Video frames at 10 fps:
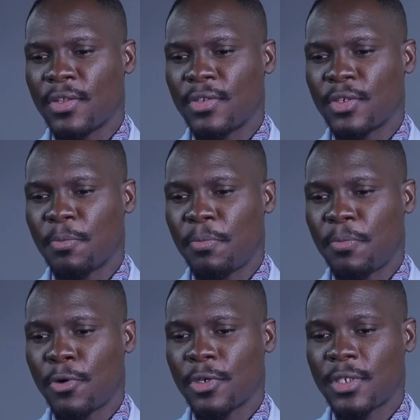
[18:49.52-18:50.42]
and
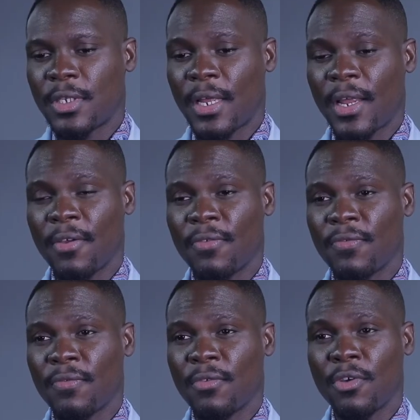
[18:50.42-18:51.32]
support that I've
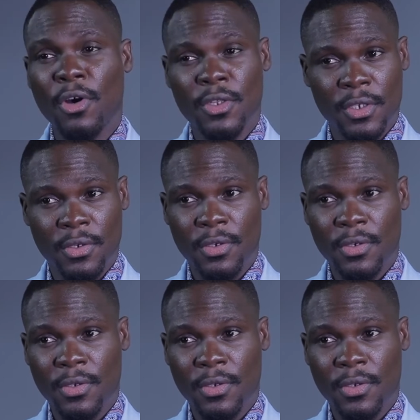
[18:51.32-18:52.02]
gotten.